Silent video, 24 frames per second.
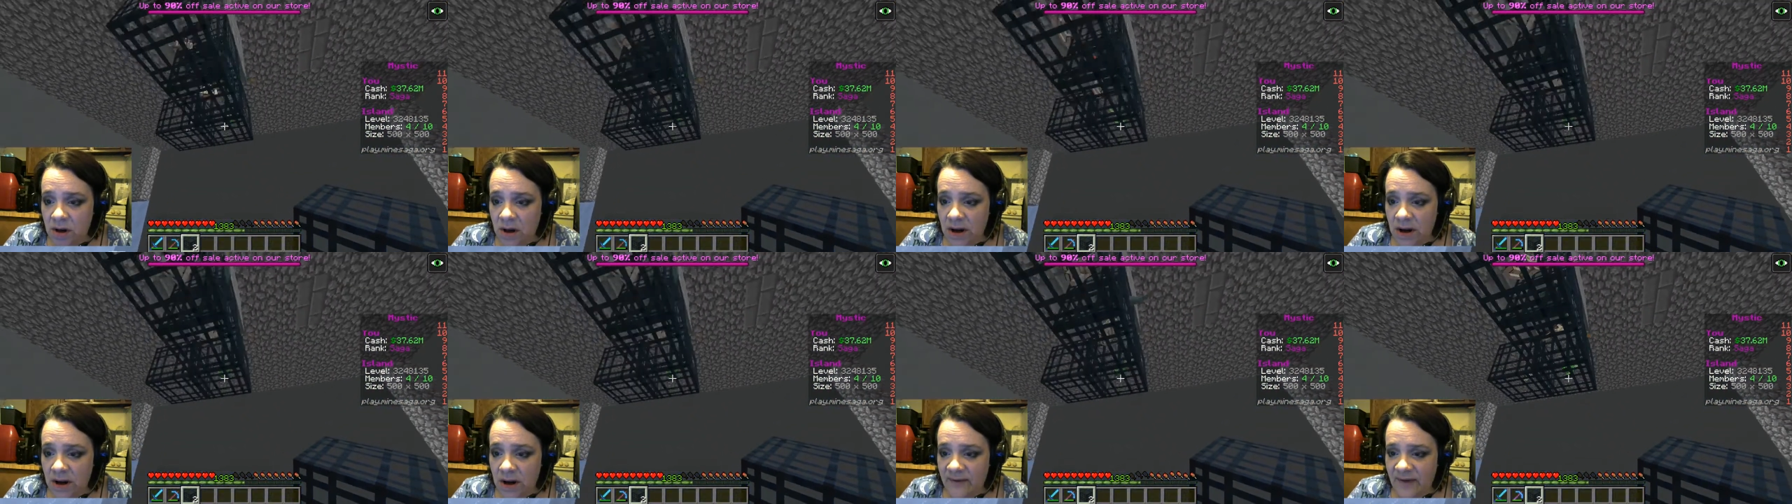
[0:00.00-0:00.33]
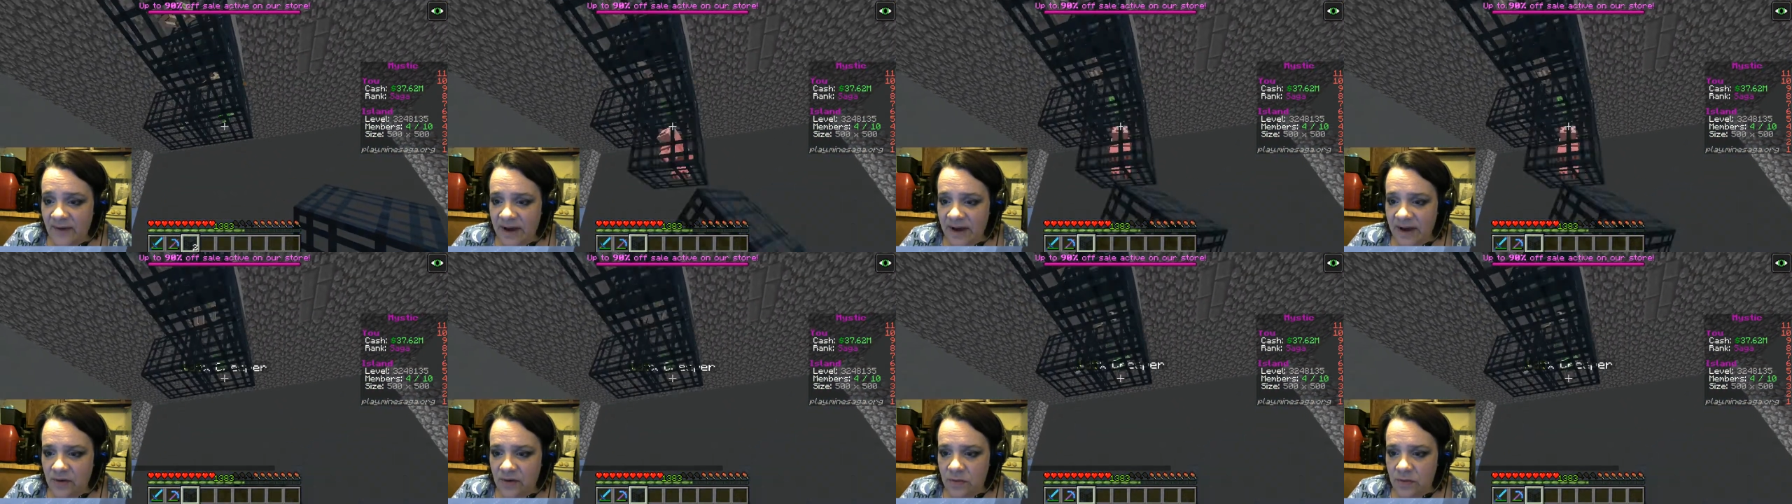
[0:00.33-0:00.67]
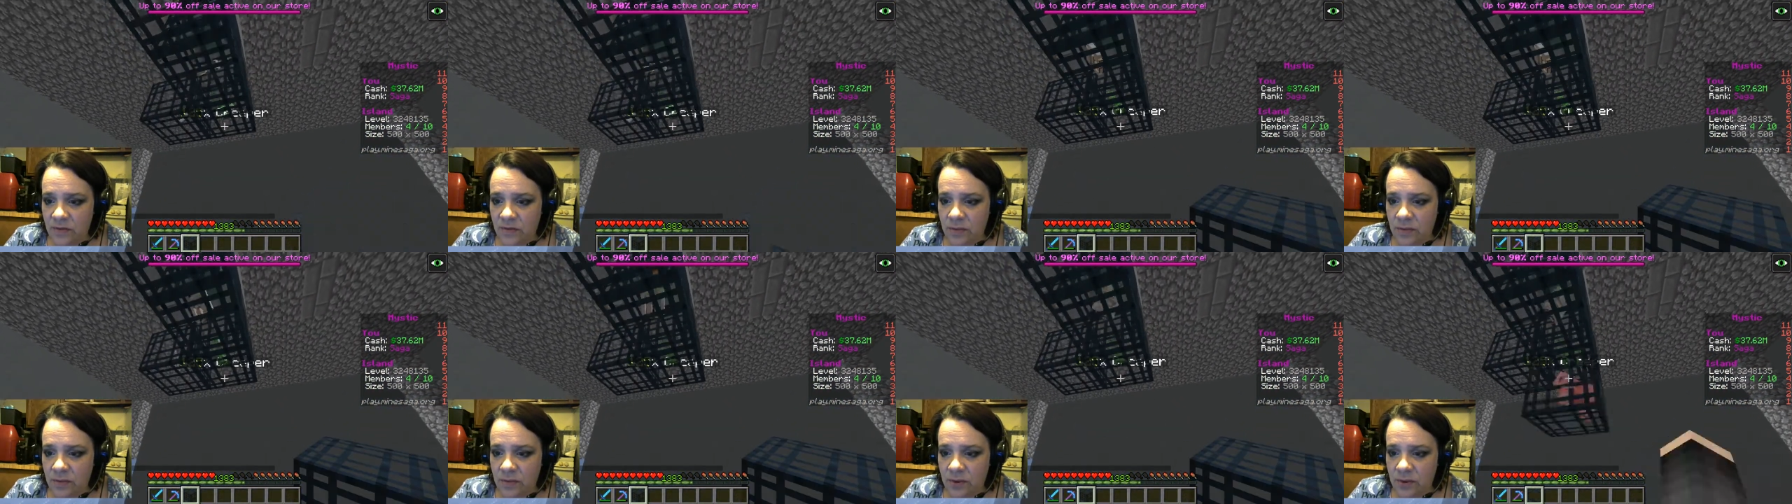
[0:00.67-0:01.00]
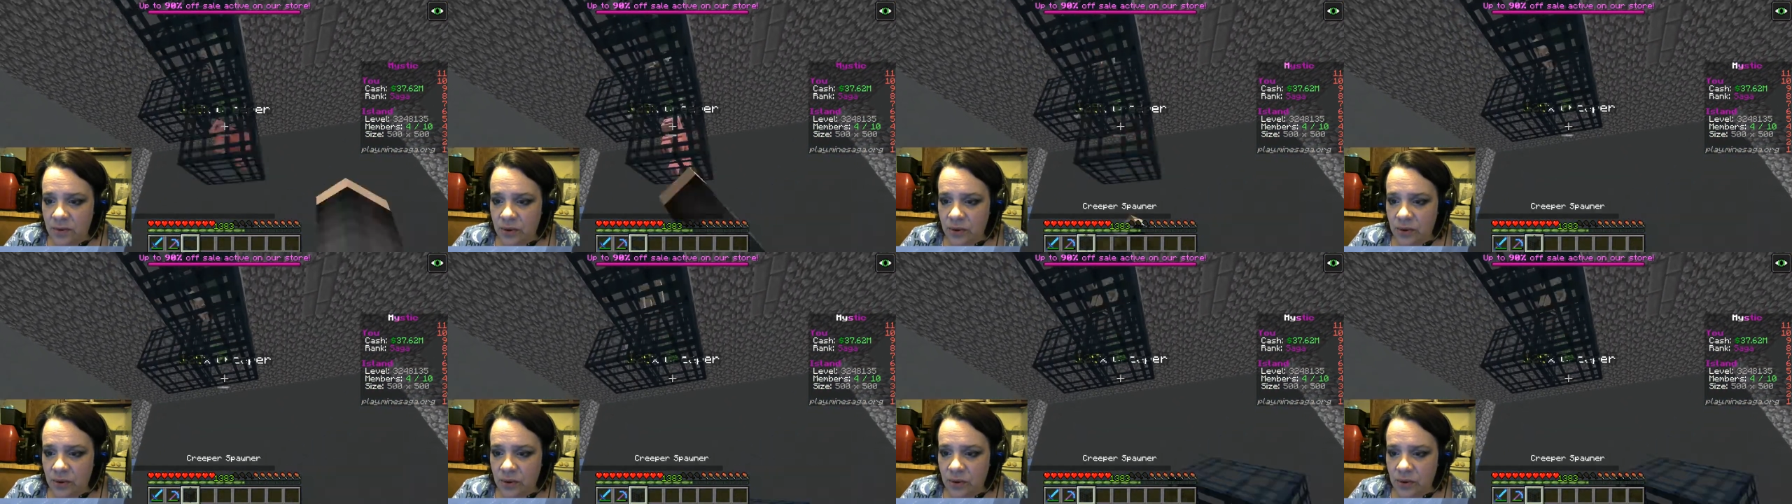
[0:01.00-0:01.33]
if I can remember
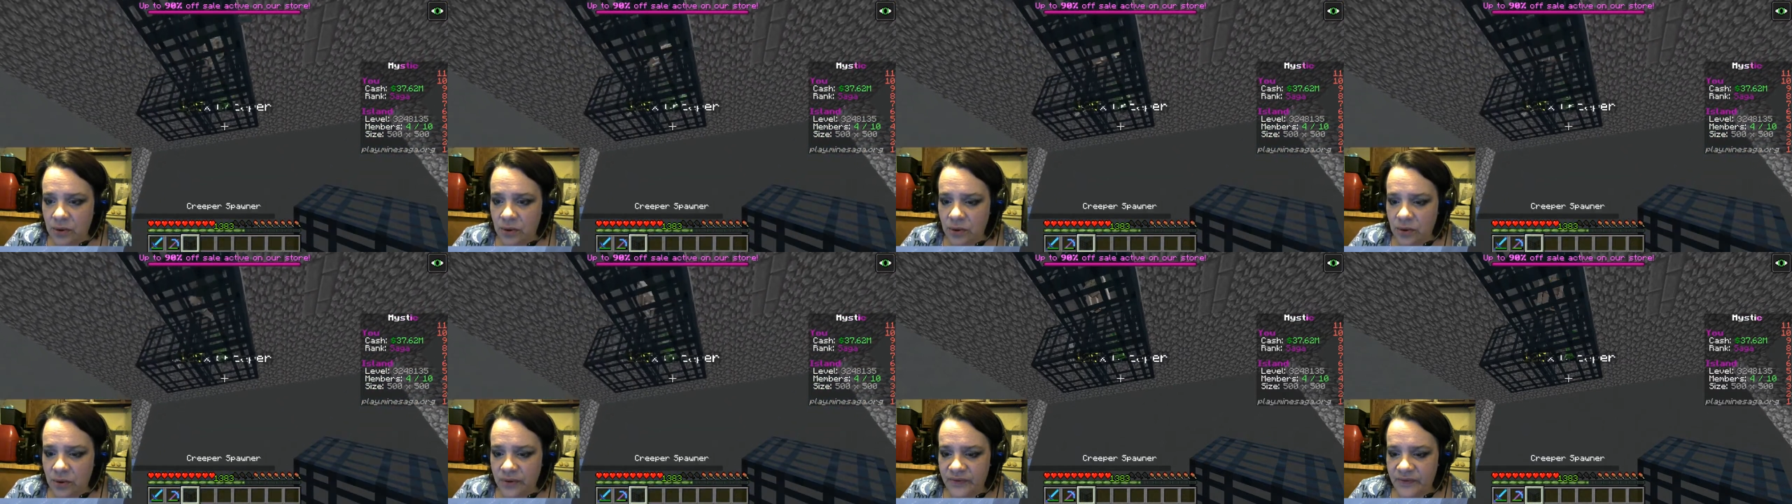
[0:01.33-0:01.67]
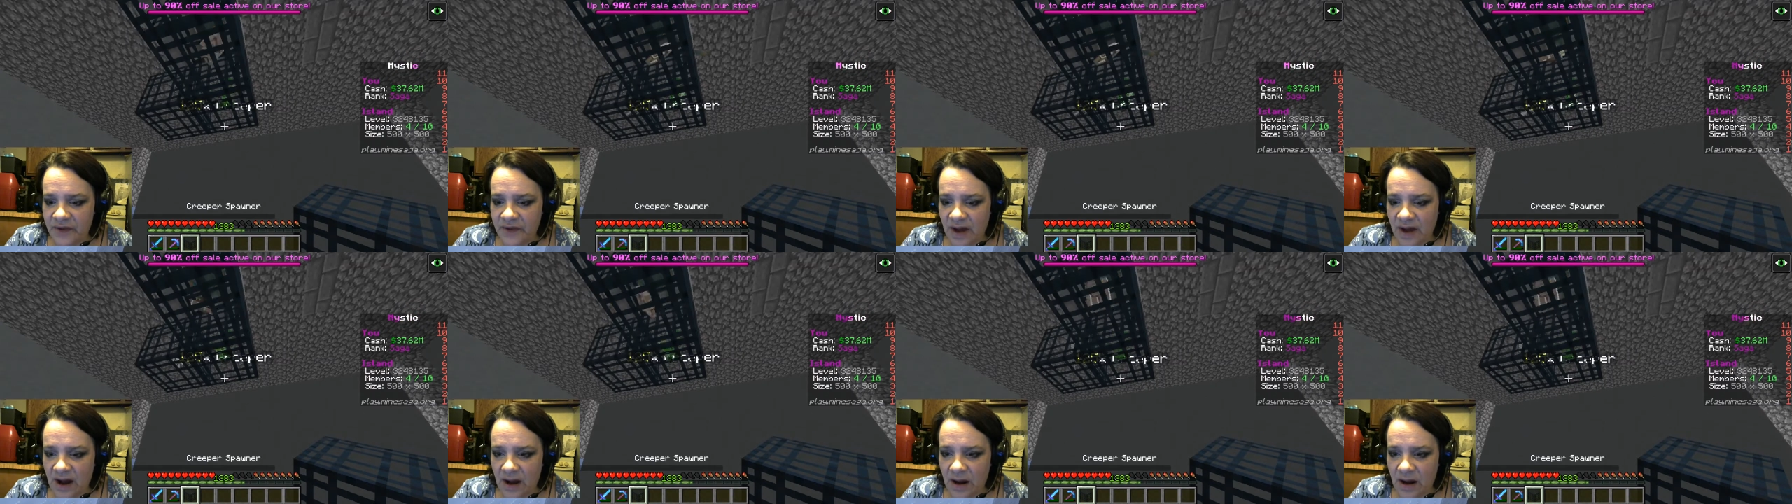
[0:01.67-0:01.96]
whose